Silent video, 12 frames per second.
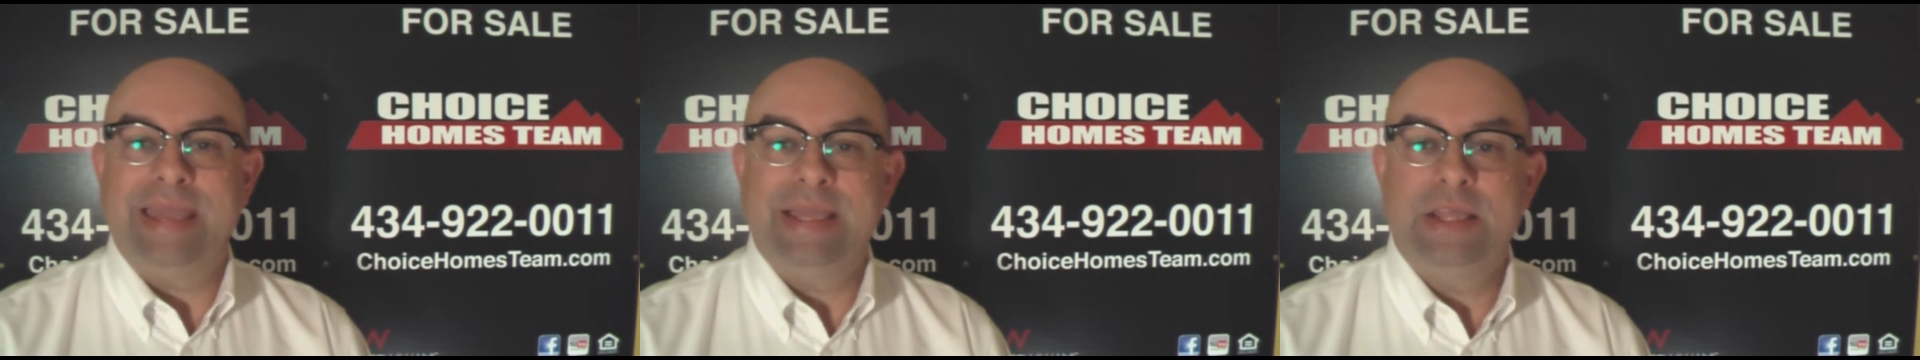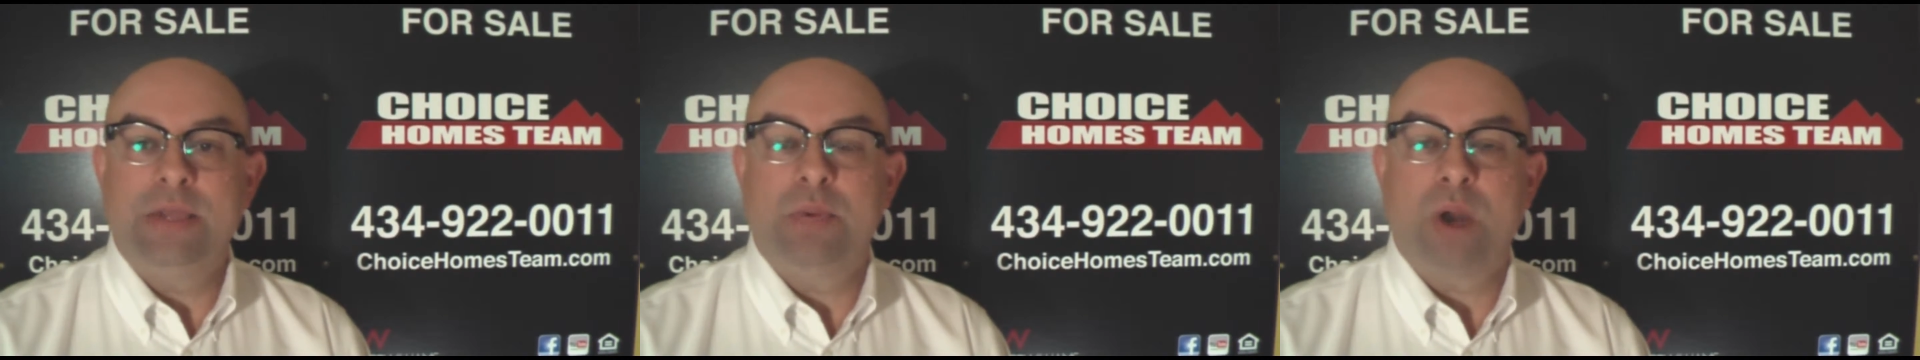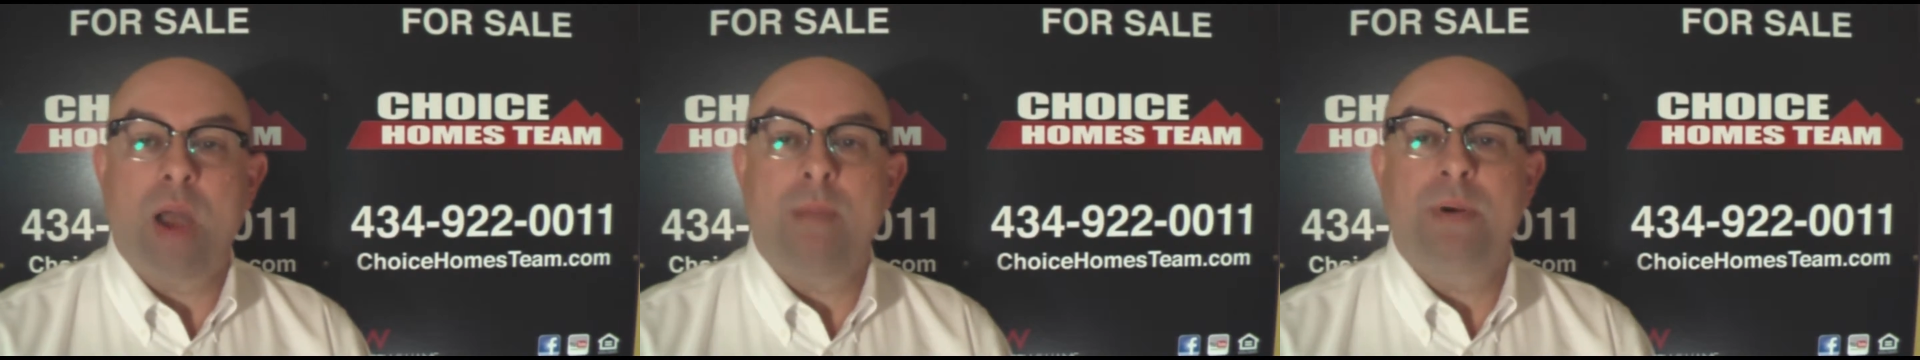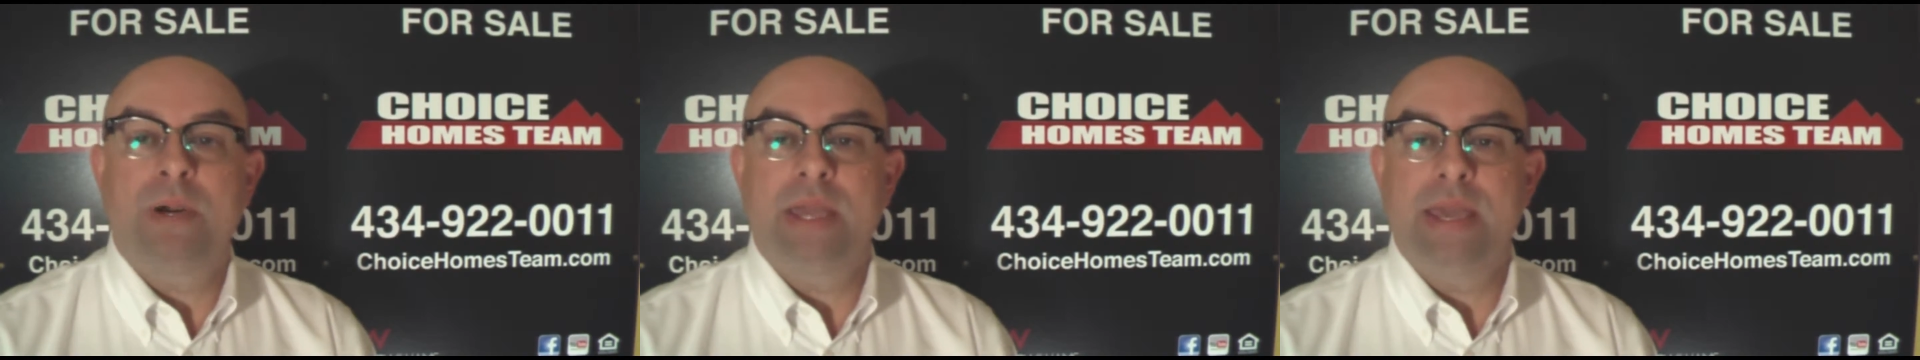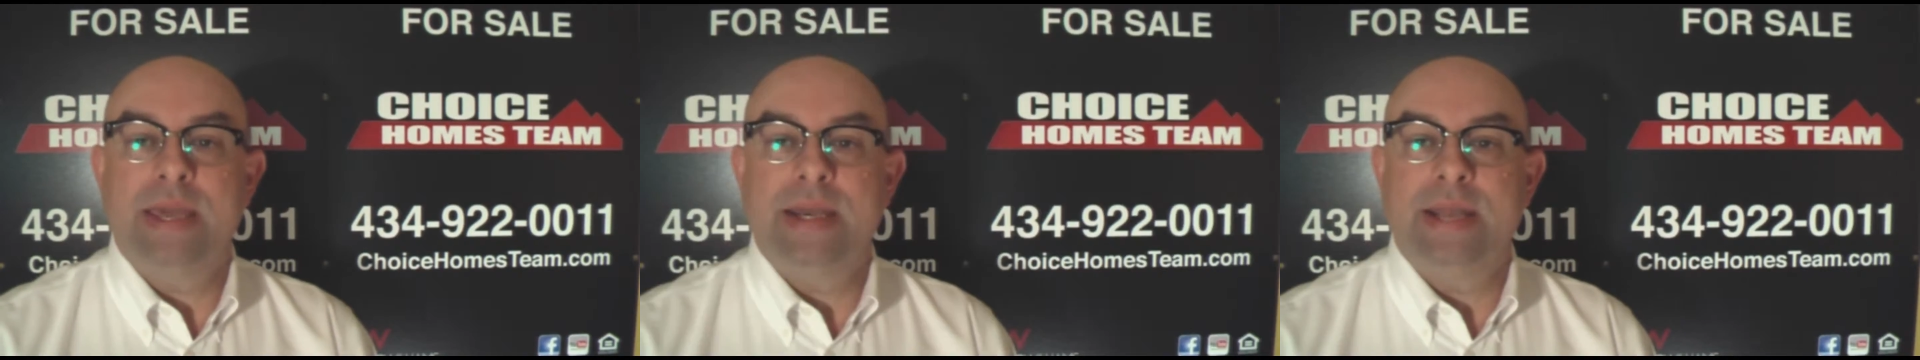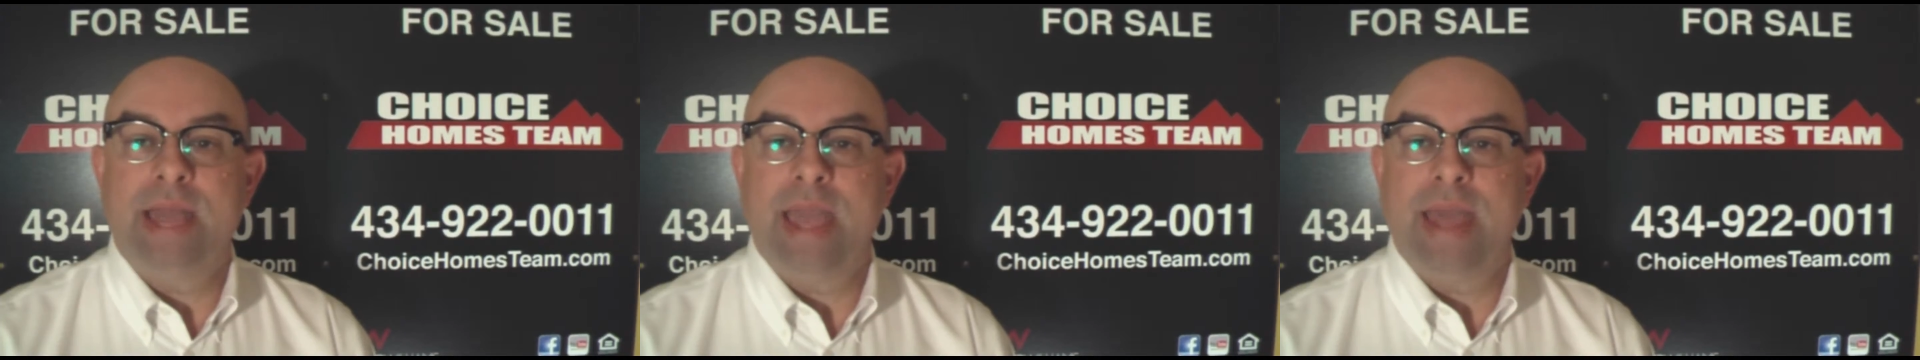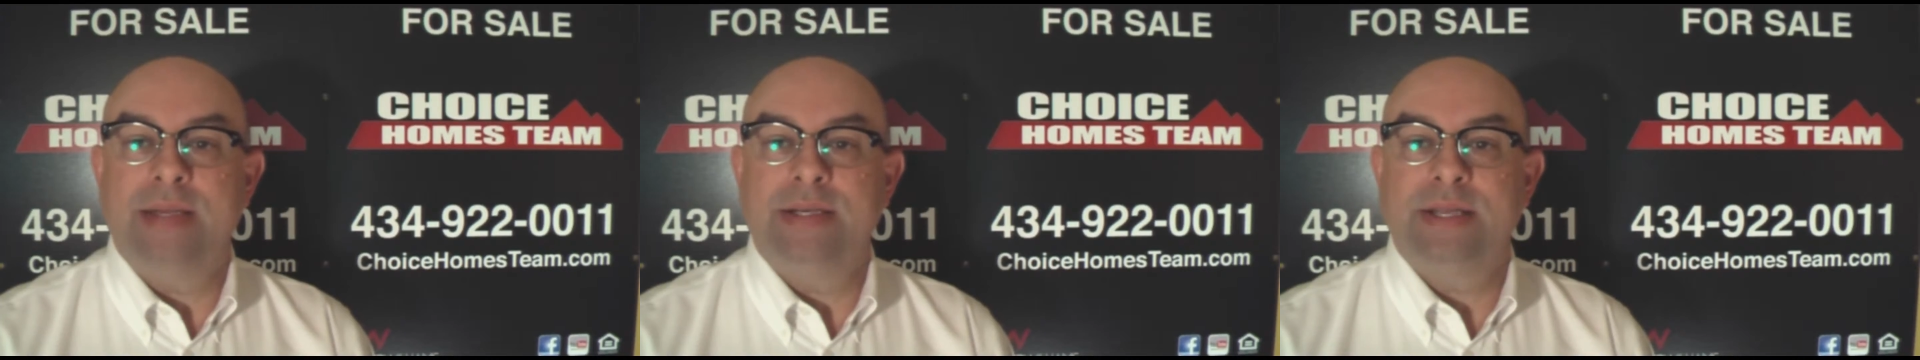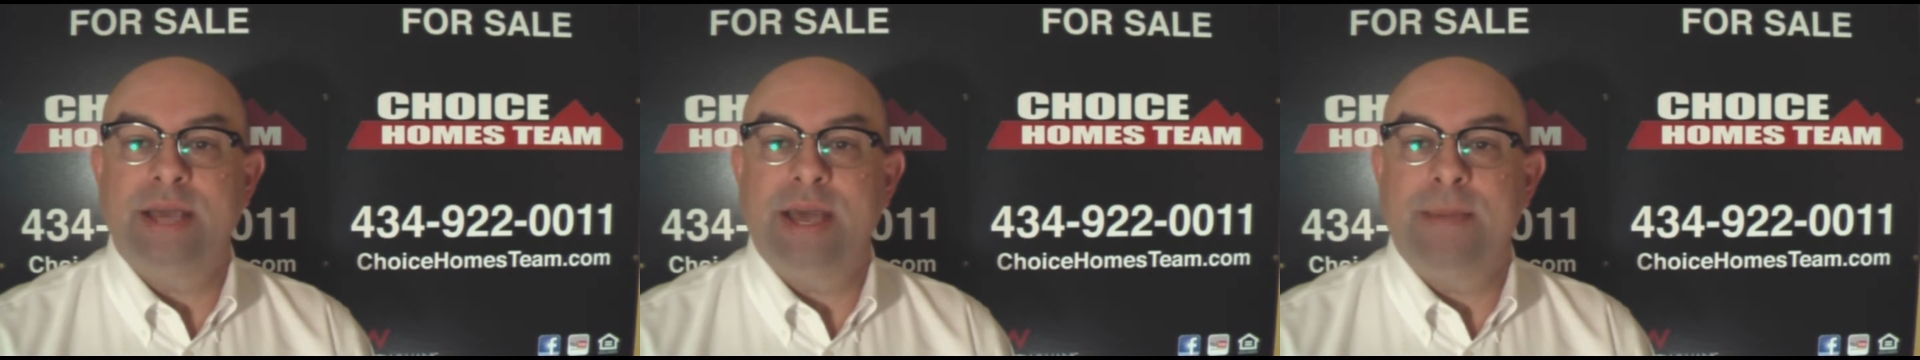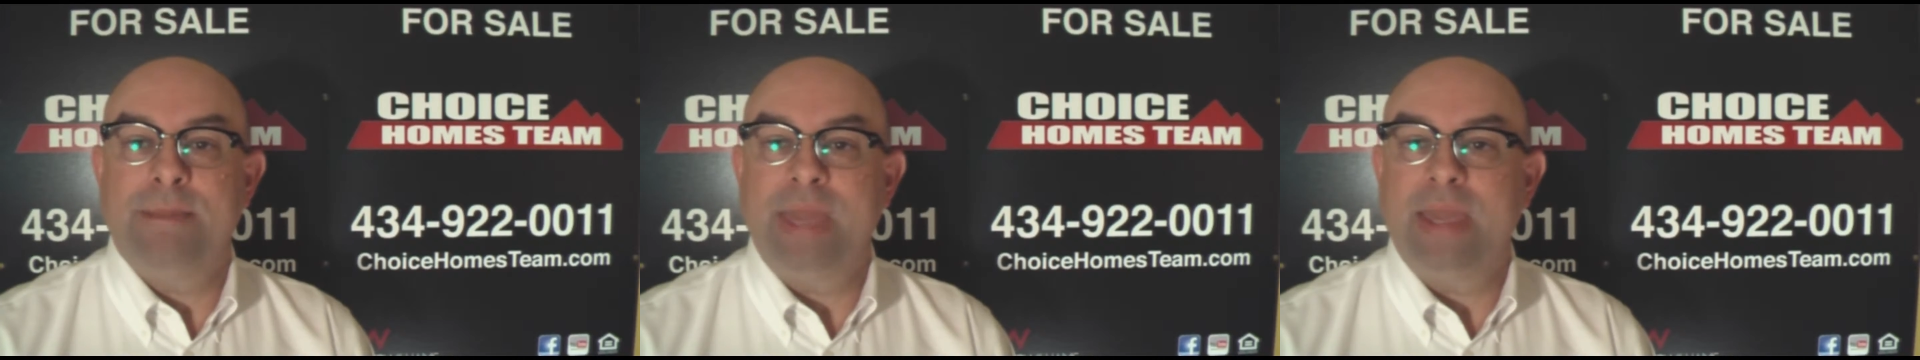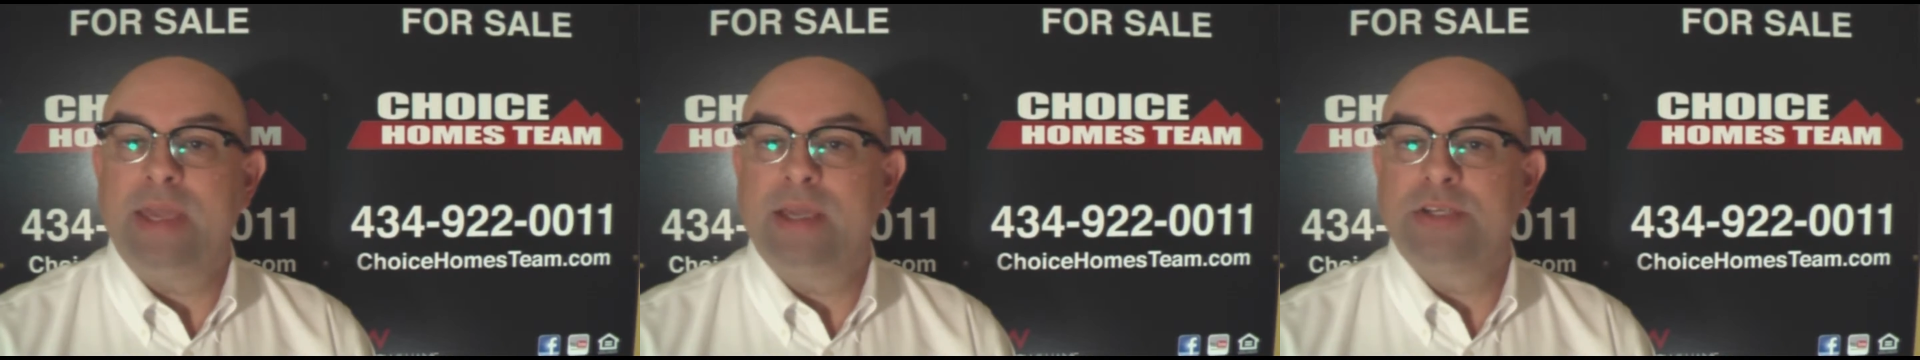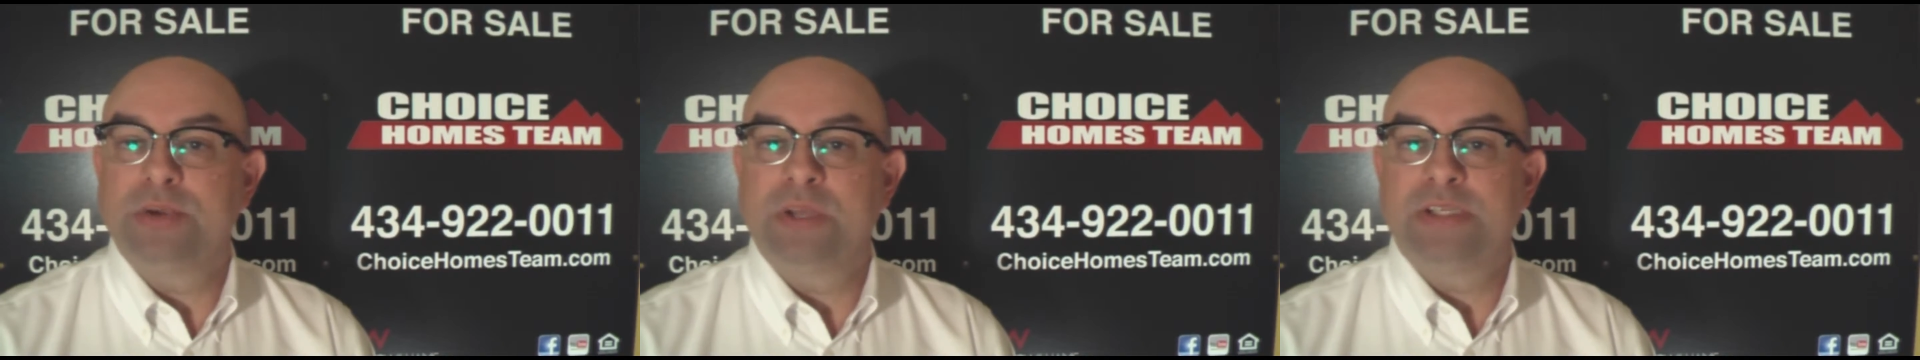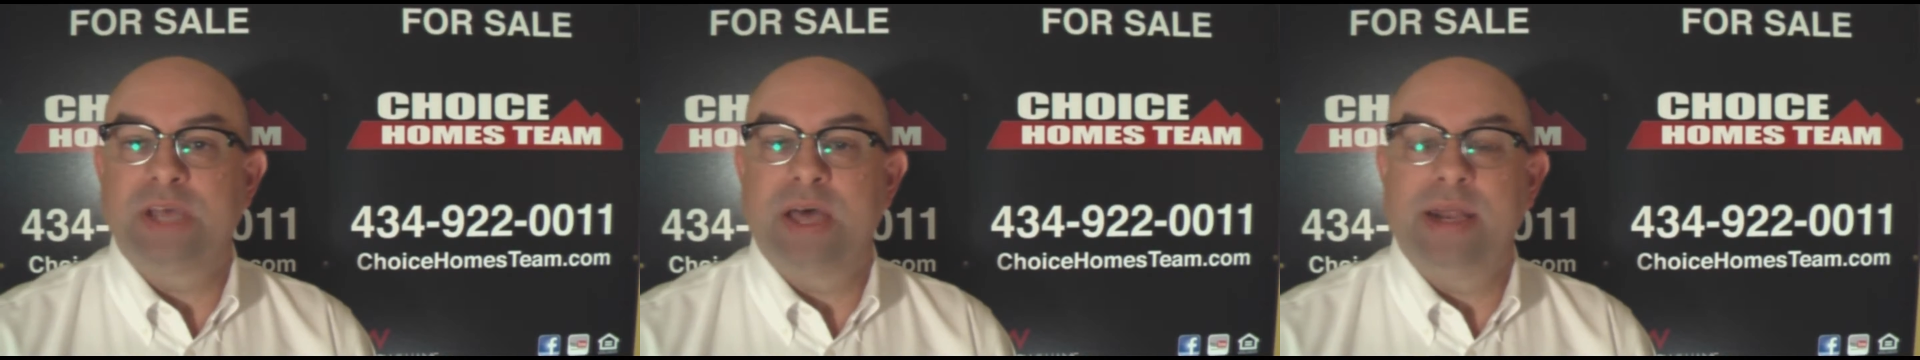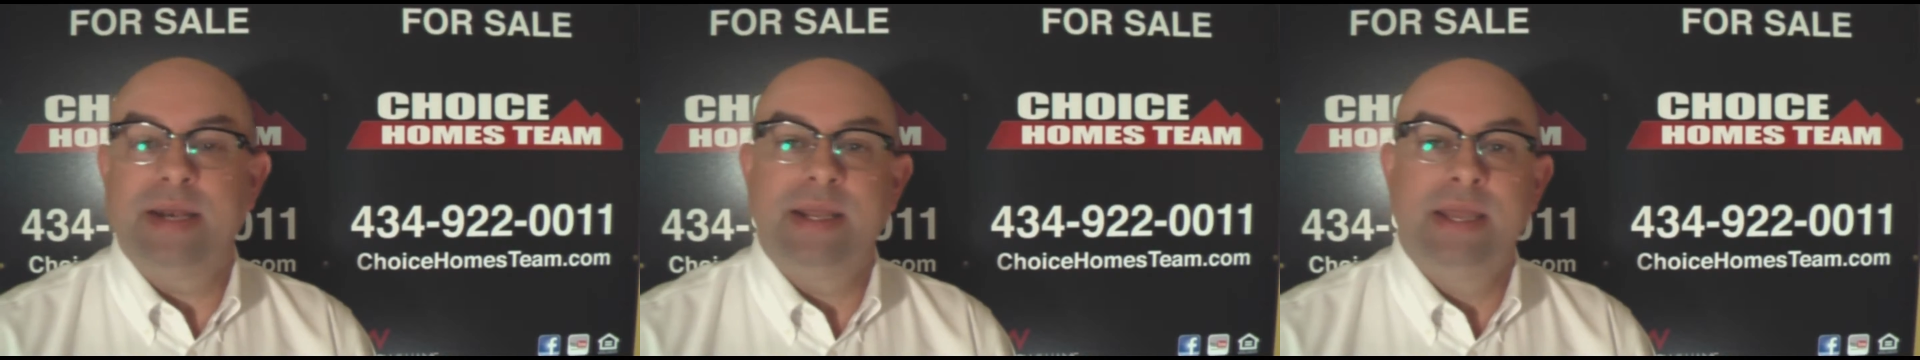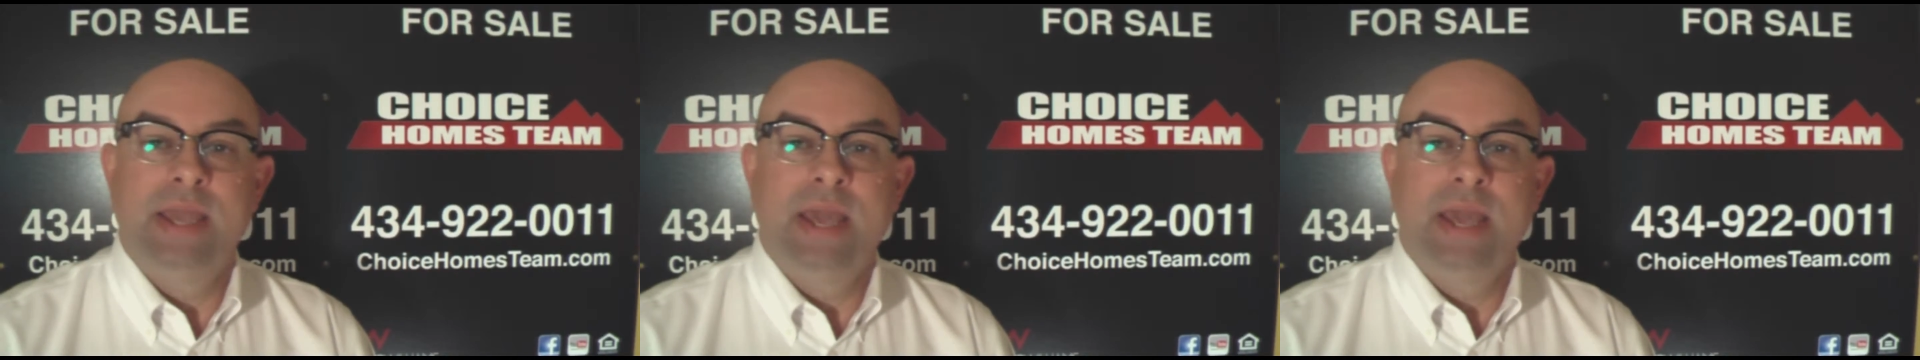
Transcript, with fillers: in the property and making a choice on it,